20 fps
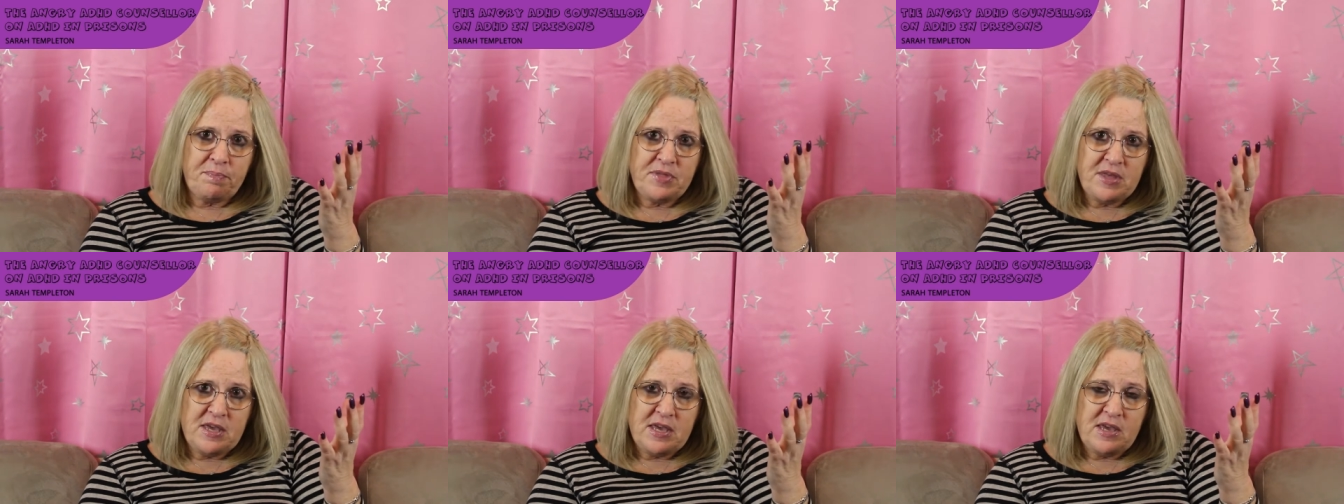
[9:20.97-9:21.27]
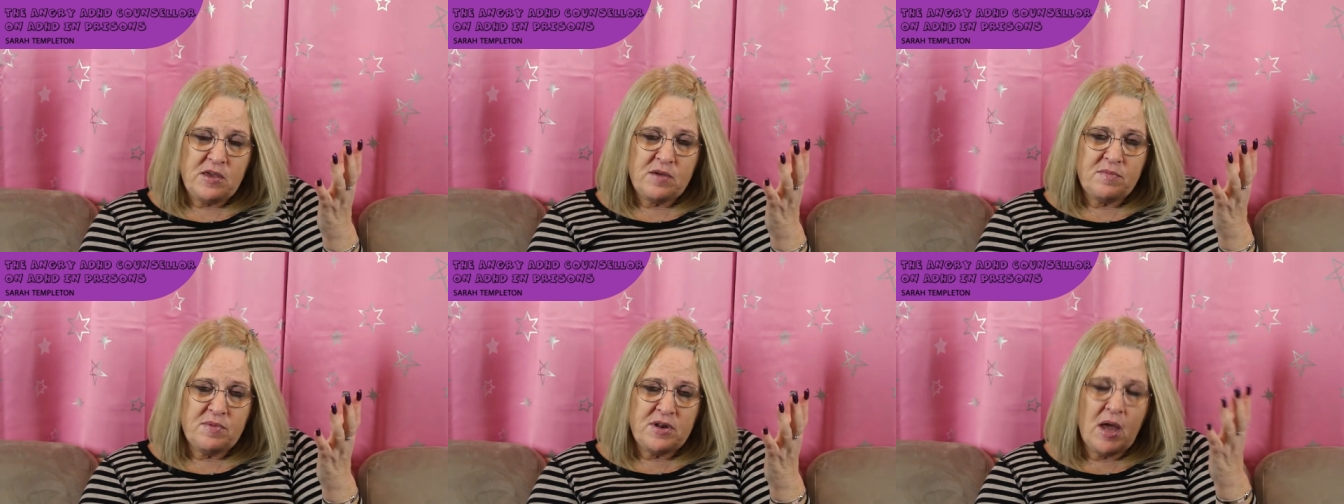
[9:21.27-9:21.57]

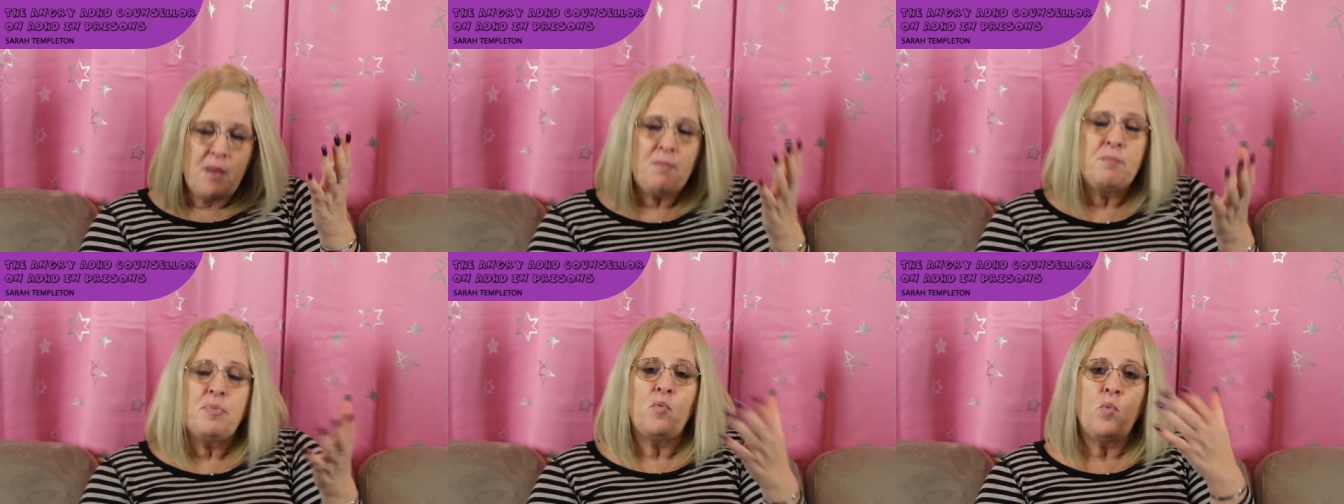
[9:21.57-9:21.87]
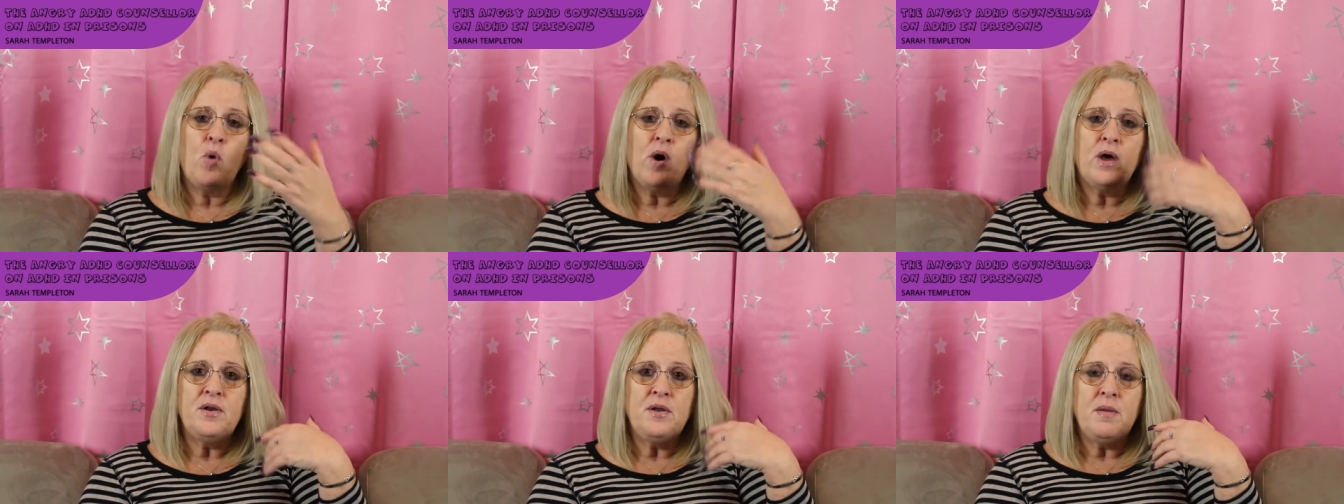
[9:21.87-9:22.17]
the number
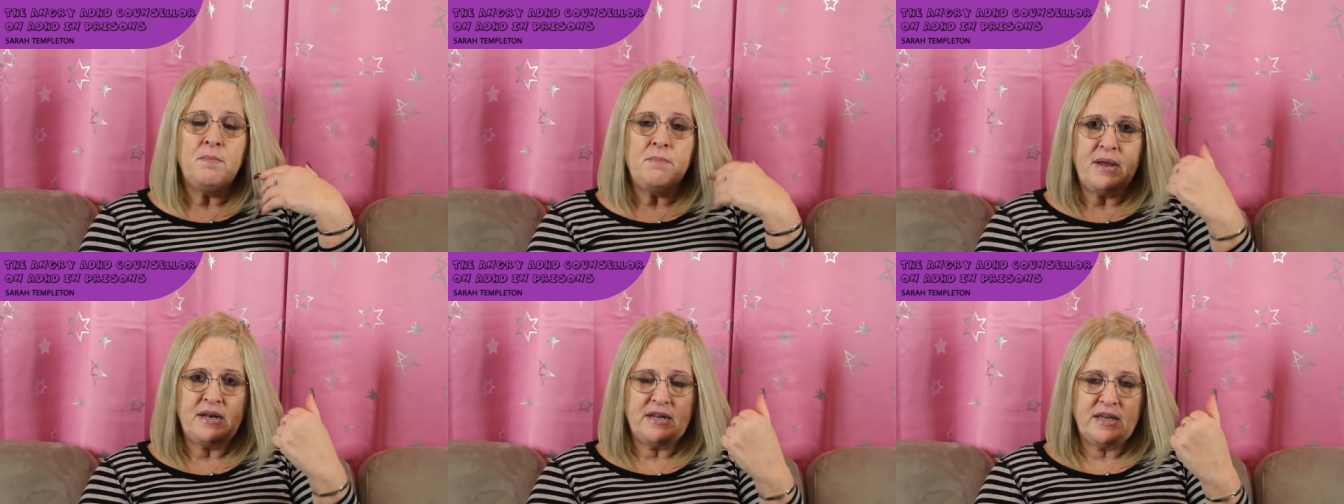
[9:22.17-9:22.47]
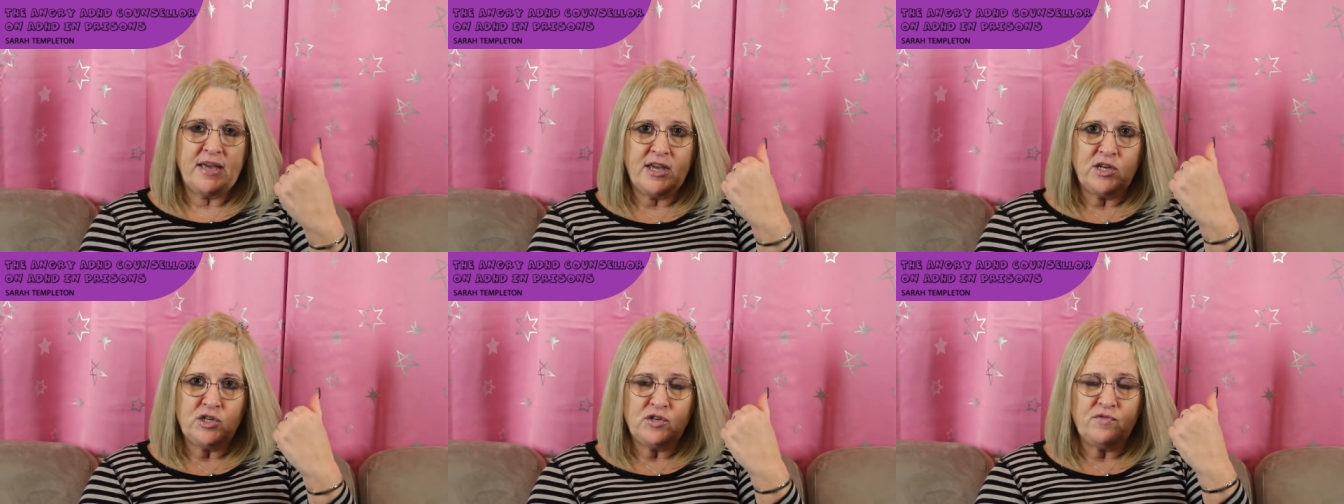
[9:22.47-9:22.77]
one
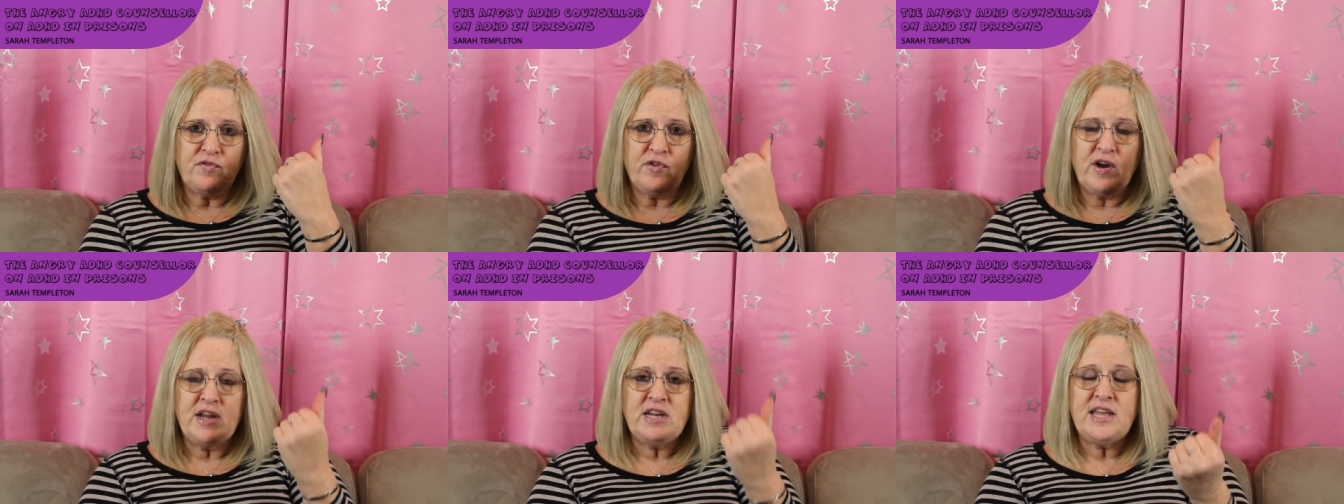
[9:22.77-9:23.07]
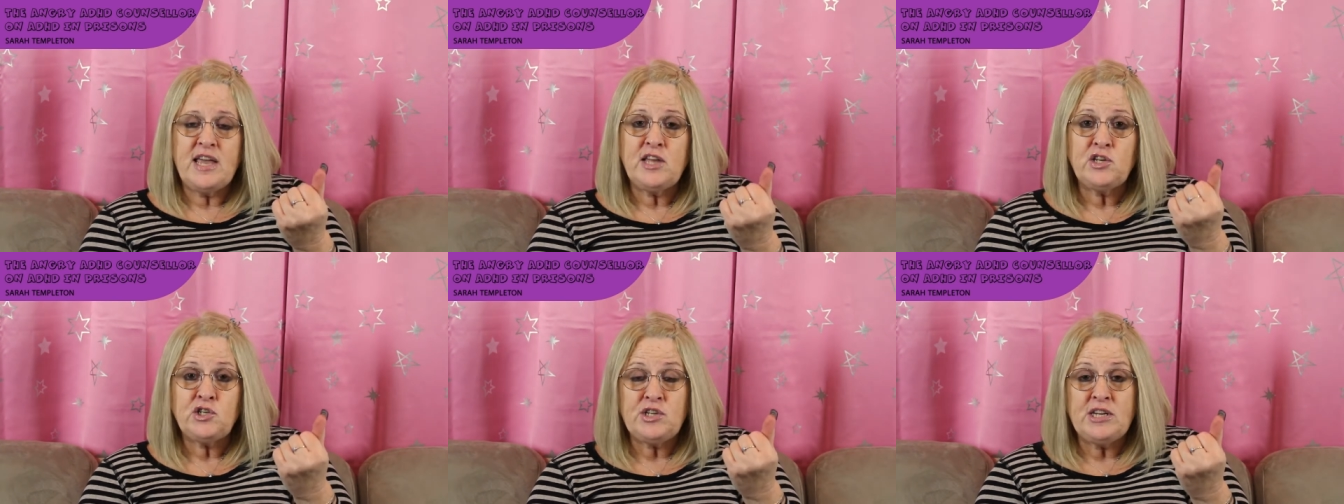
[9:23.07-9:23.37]
medication for
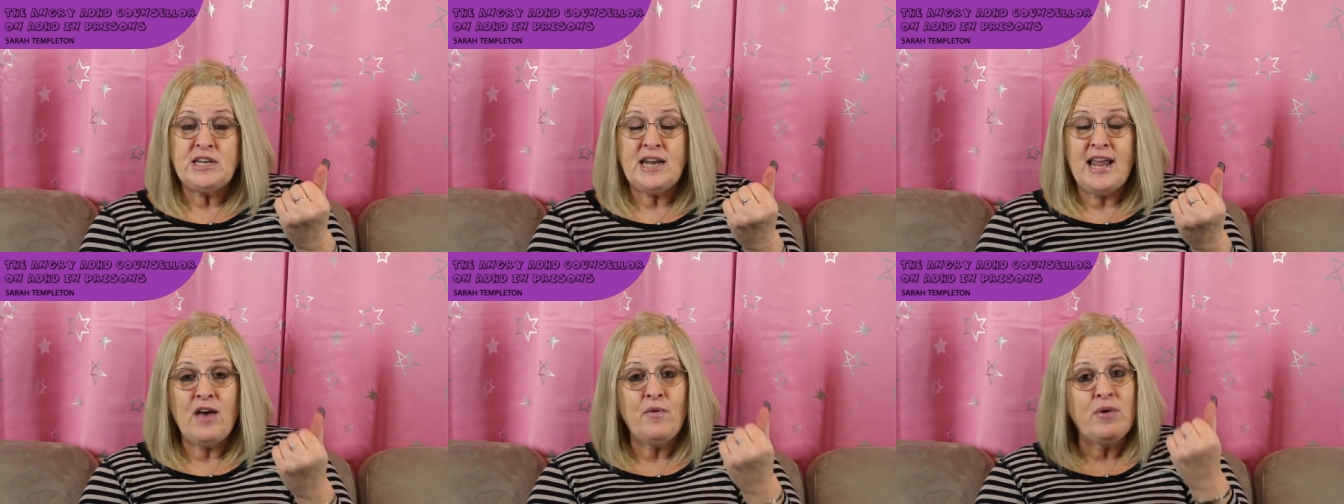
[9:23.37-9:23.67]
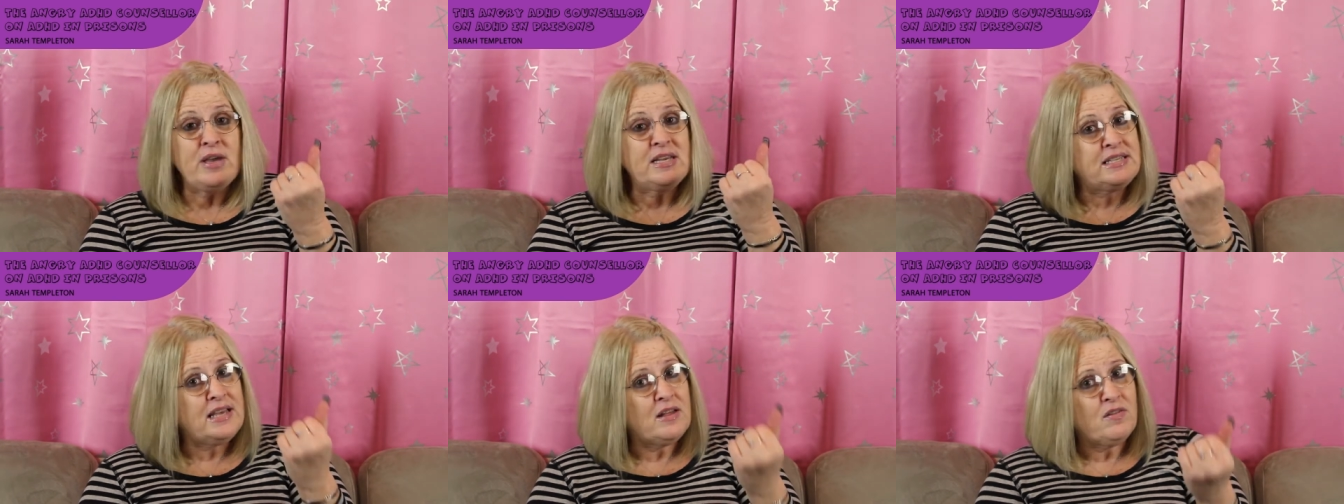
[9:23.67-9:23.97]
ADHD now
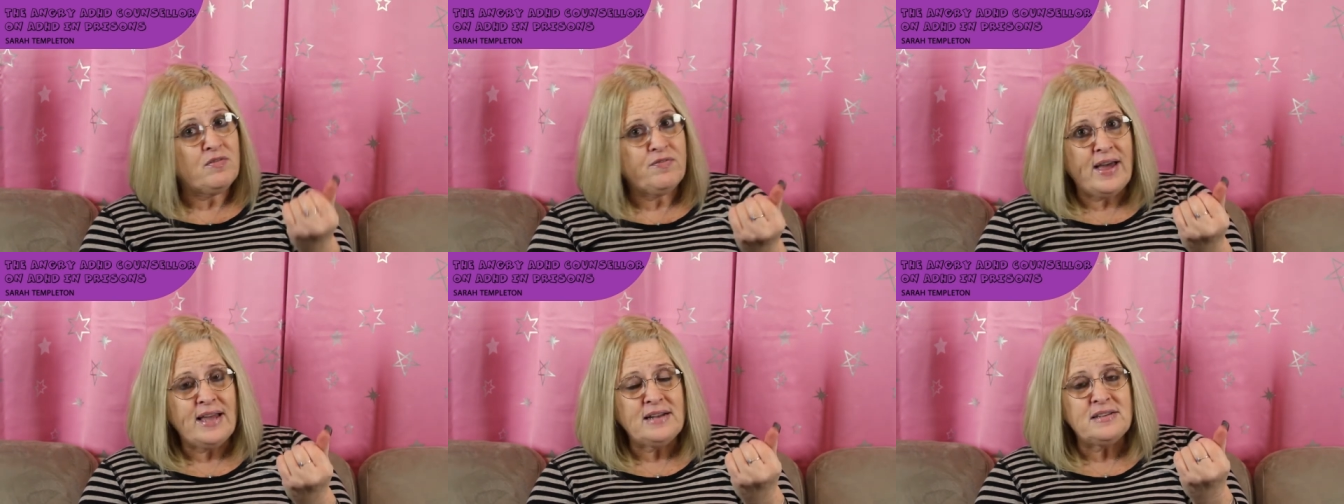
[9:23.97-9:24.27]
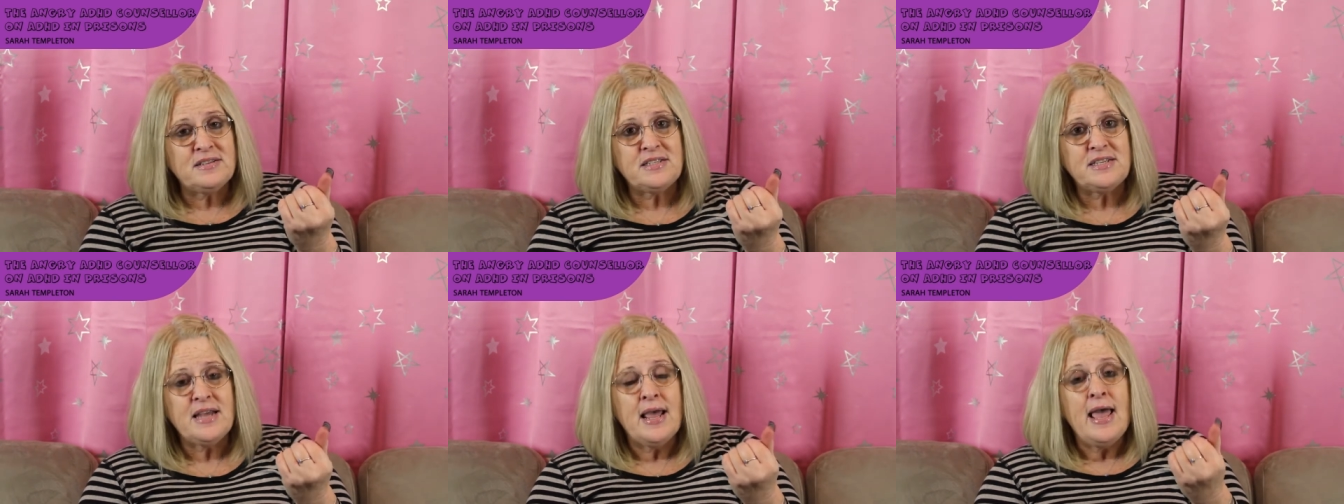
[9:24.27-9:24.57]
is
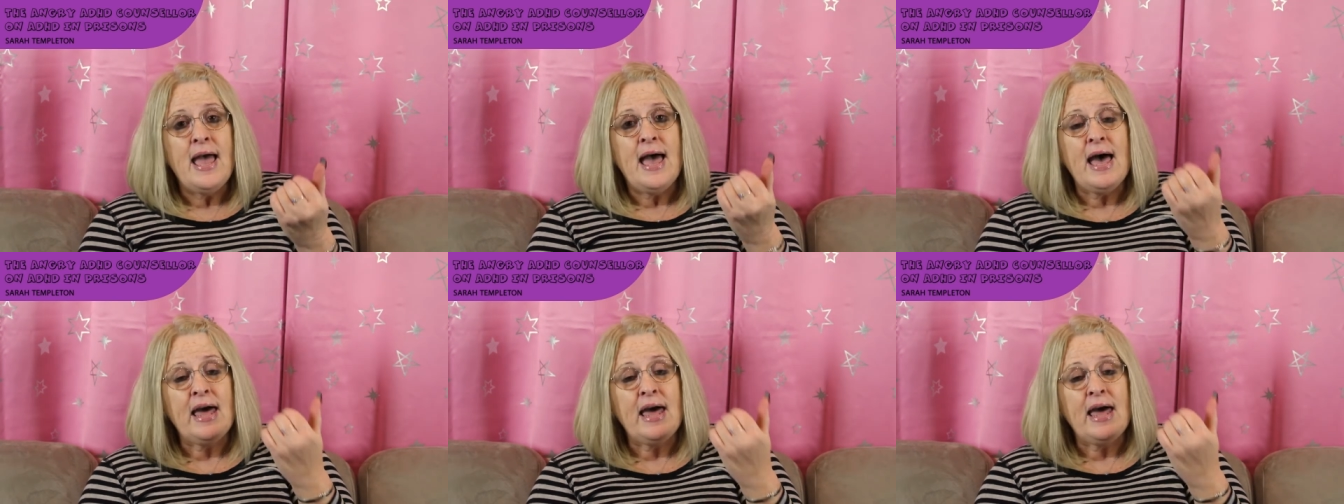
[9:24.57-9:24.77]
Elvanse,